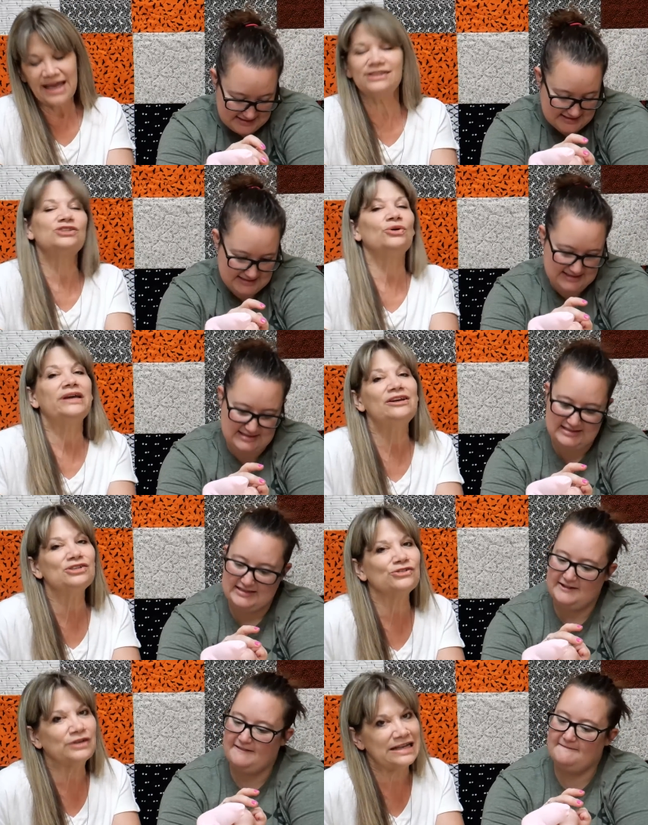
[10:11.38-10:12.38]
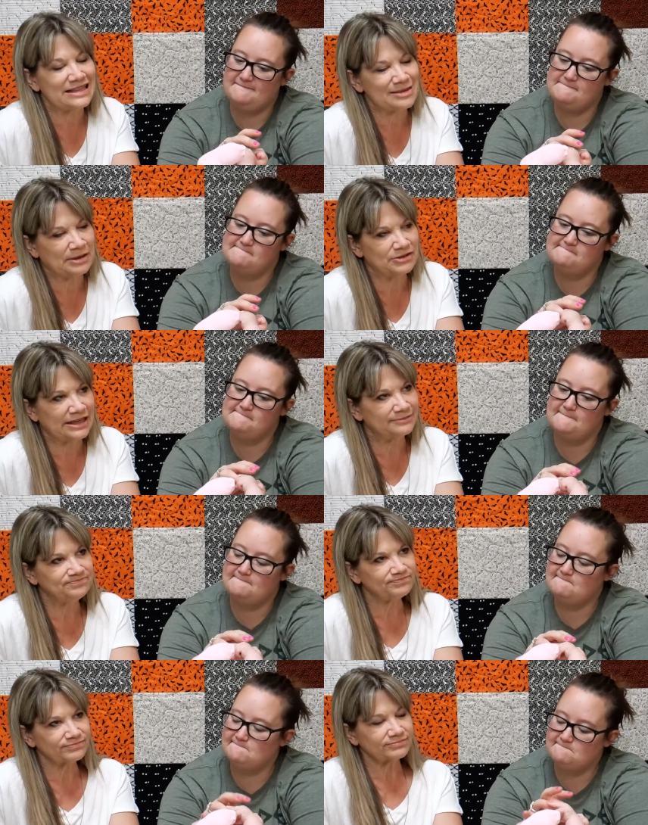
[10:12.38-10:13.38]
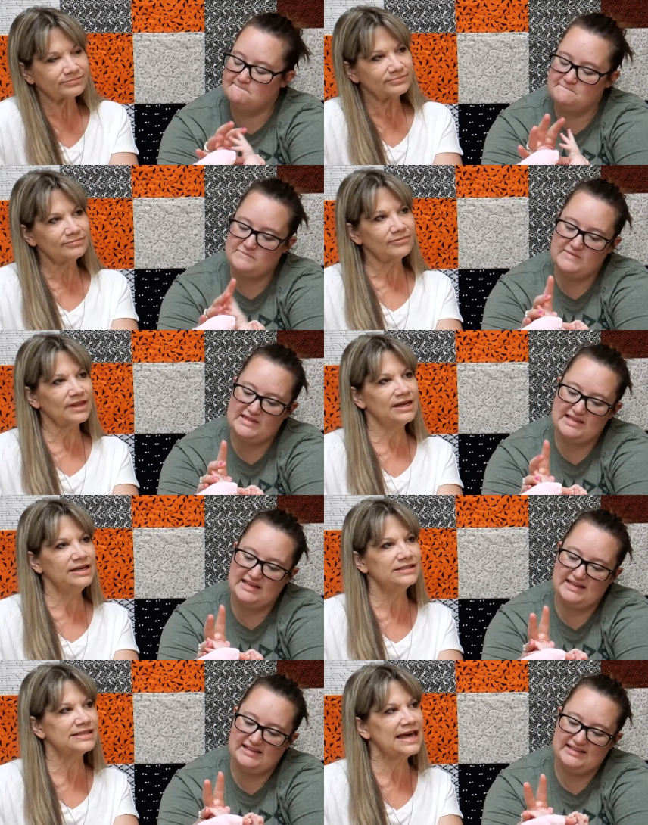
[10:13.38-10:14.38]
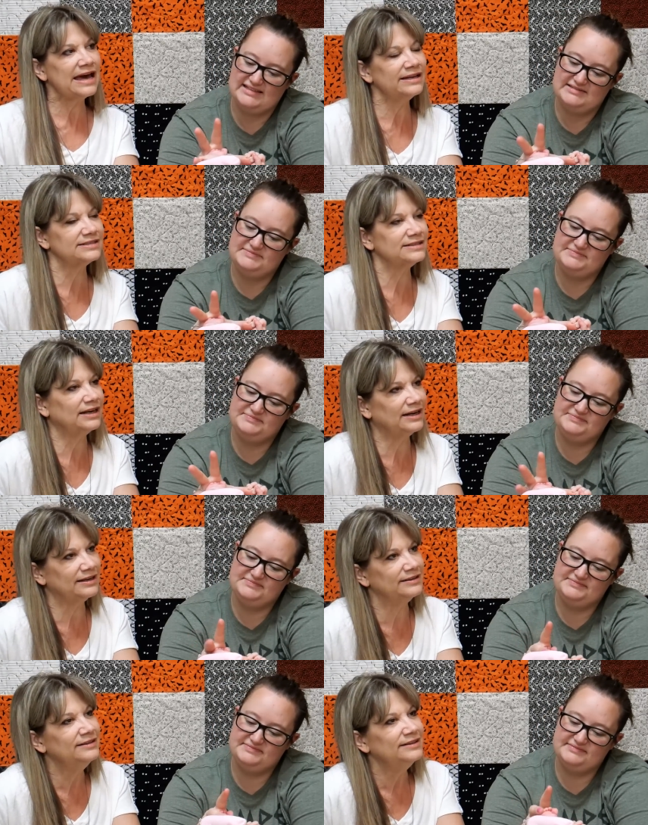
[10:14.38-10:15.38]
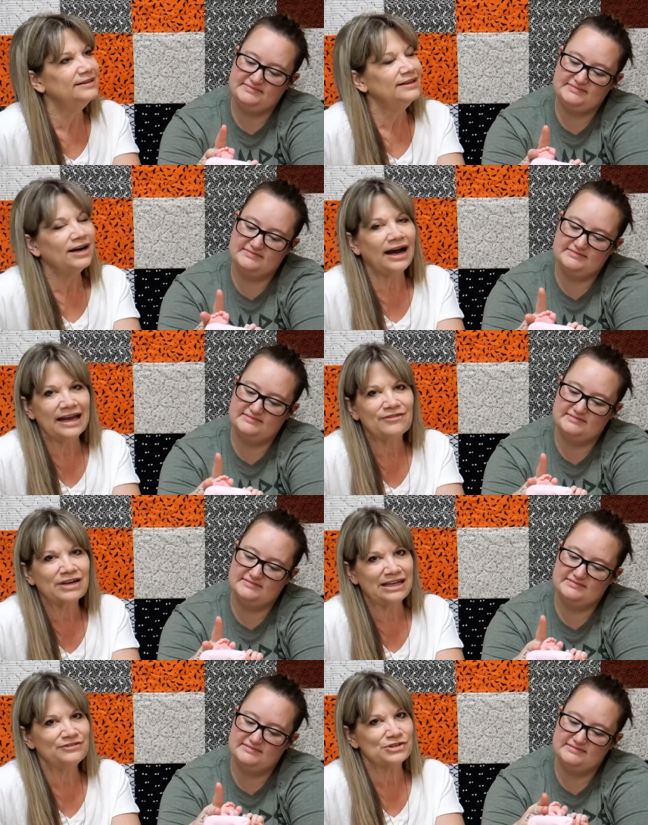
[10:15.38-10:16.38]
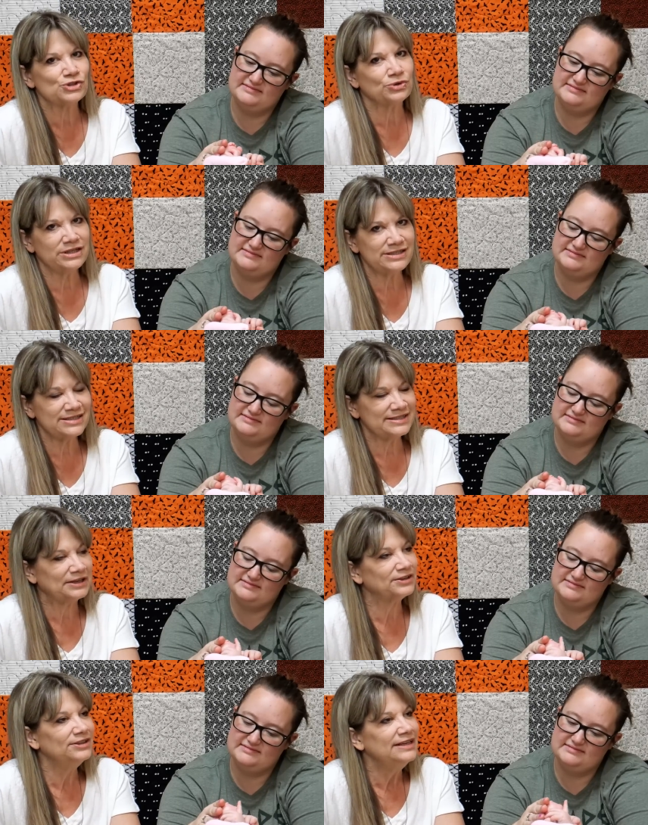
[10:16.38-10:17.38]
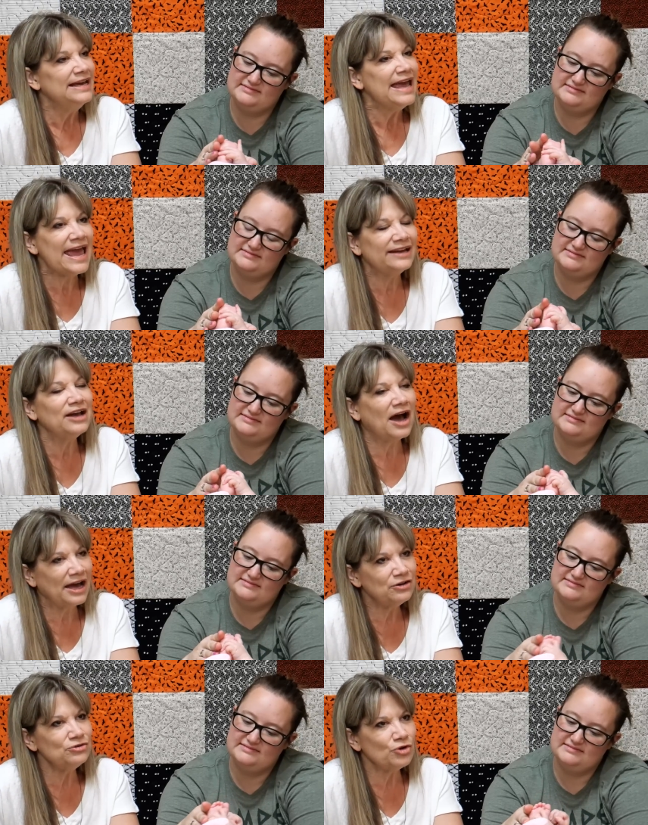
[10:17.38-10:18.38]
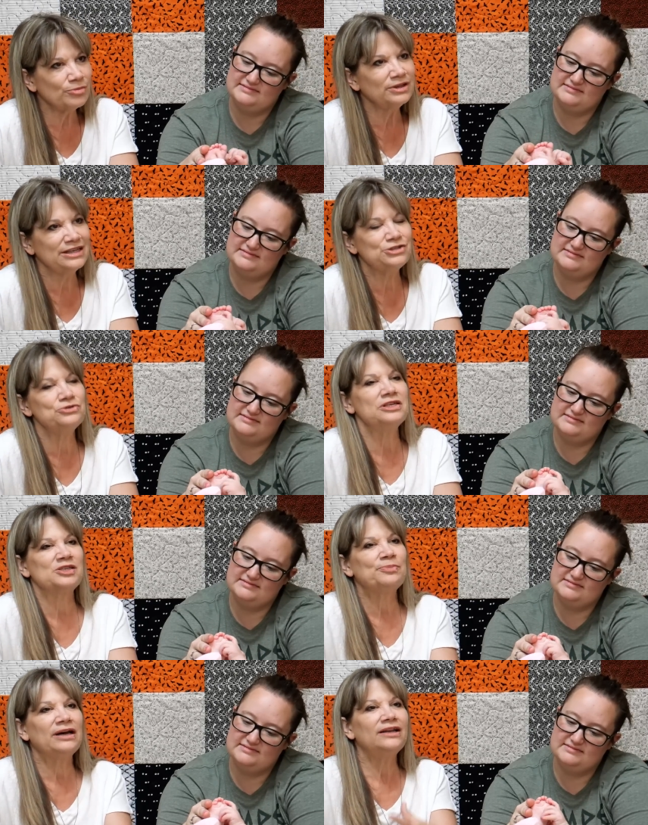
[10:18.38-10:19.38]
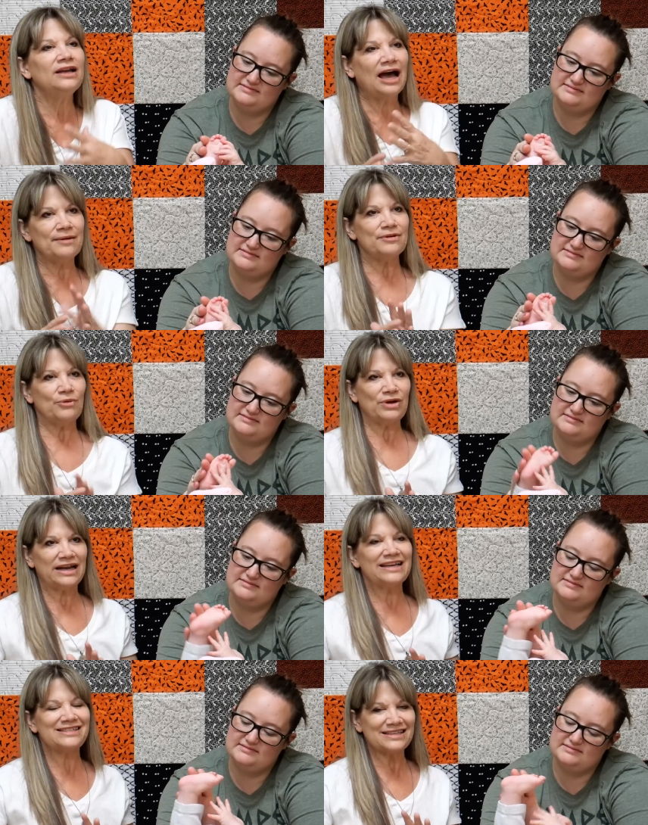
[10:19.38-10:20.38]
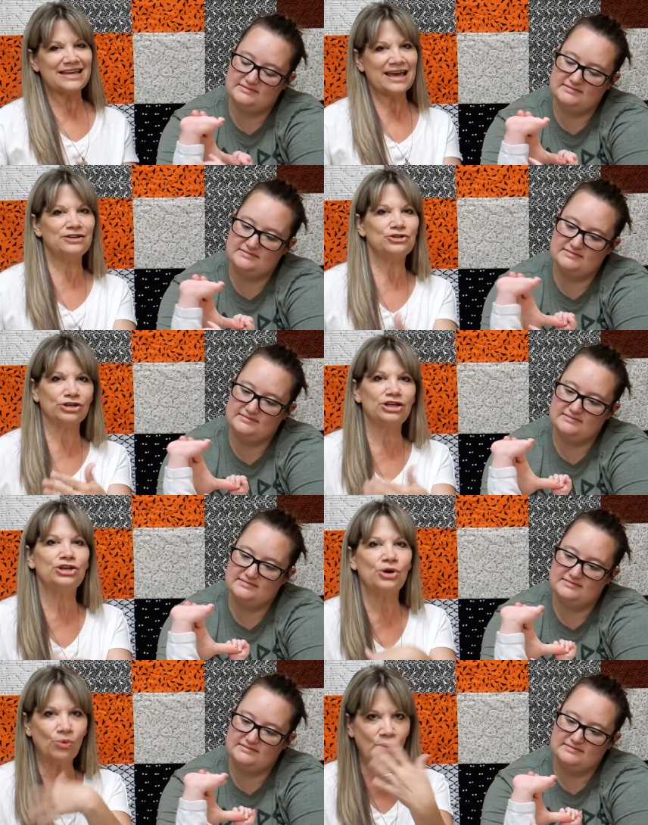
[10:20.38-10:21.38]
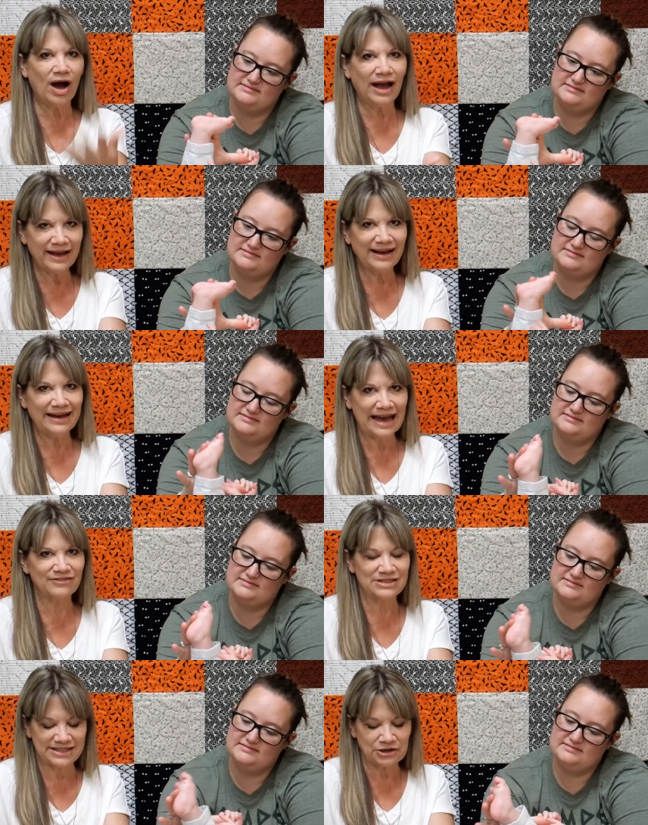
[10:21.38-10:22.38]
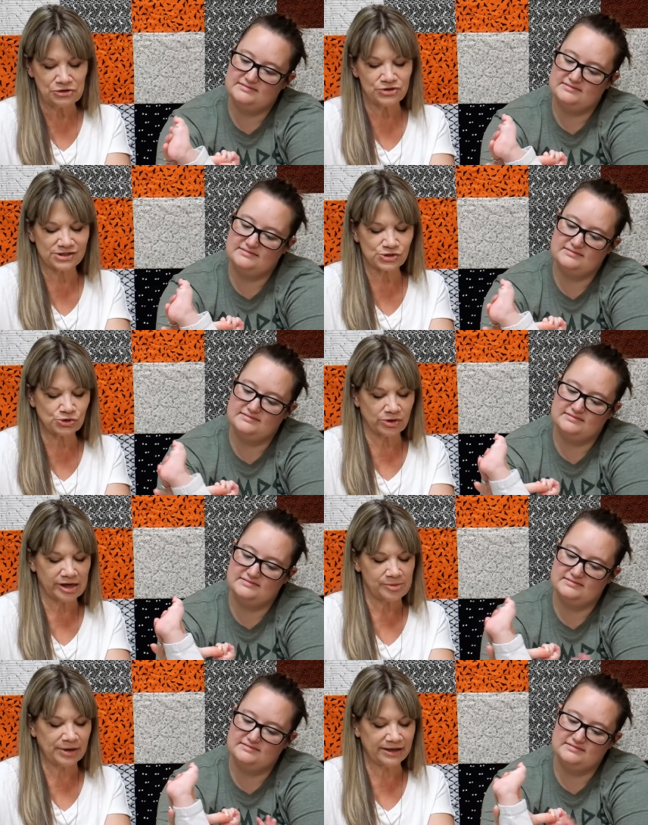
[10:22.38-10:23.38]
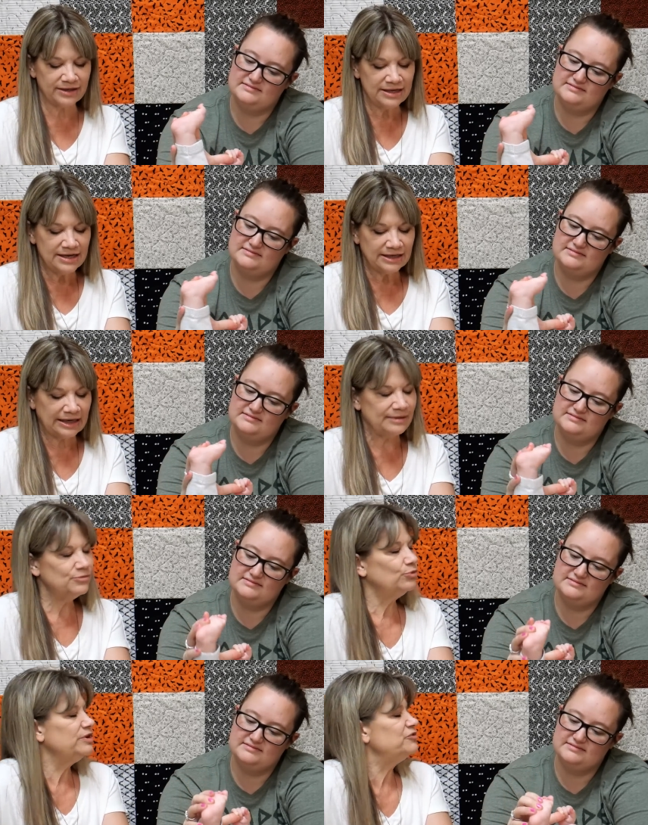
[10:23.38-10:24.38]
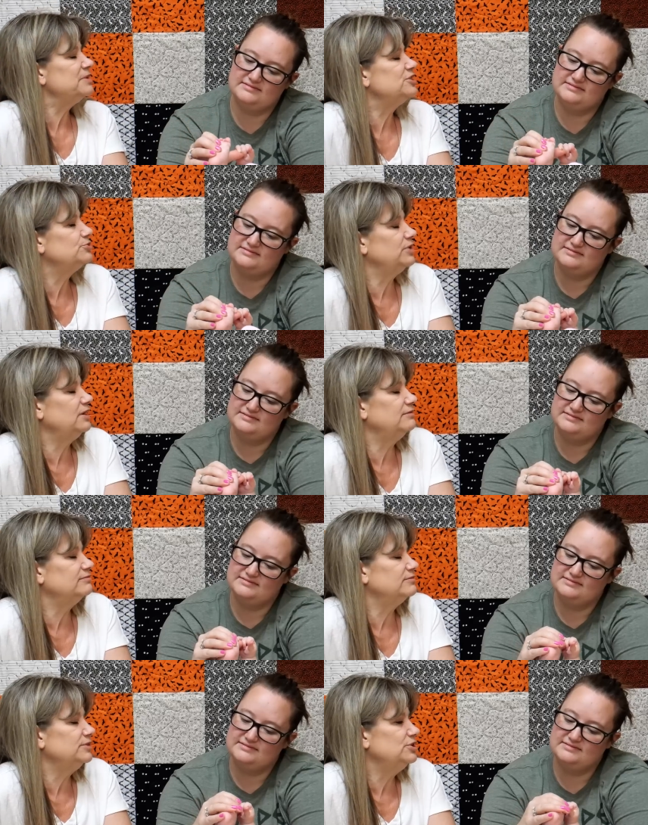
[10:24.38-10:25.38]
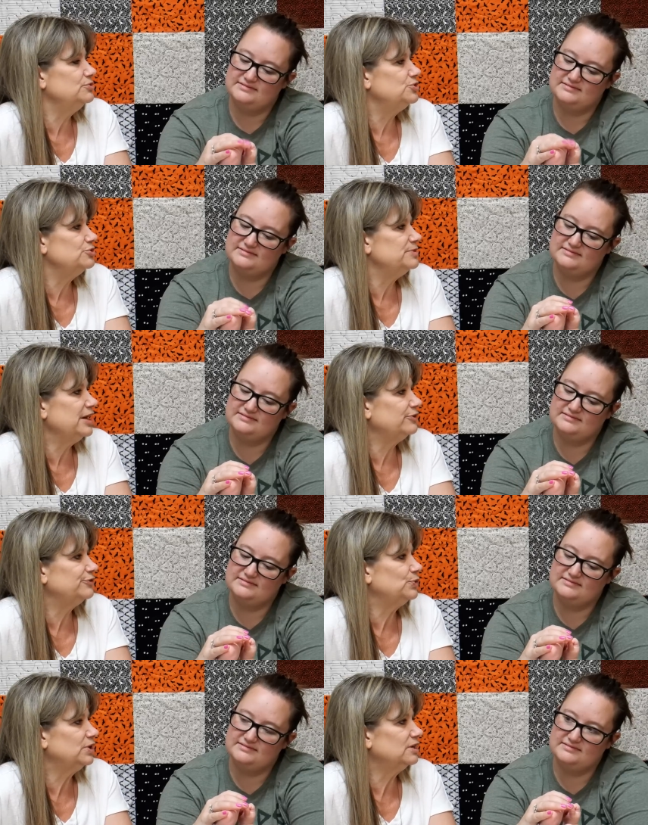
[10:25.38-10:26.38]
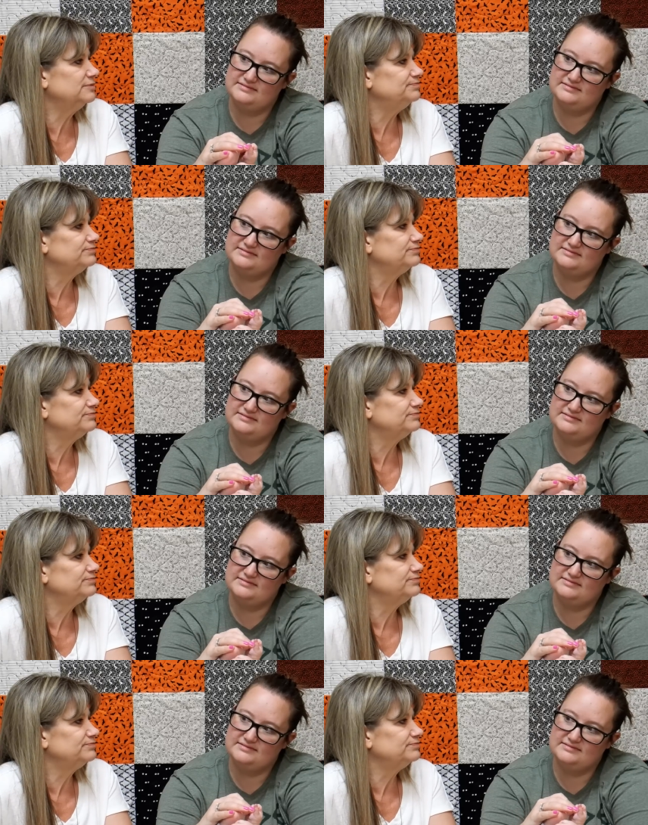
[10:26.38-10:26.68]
Speaker 1: and so here's the funny thing about that is that uh, I have kind of a story to tell. And I don't normally do this, but I, when I get to the end, you're going to know why I have to tell you this story. But um, we've been doing YouTube now for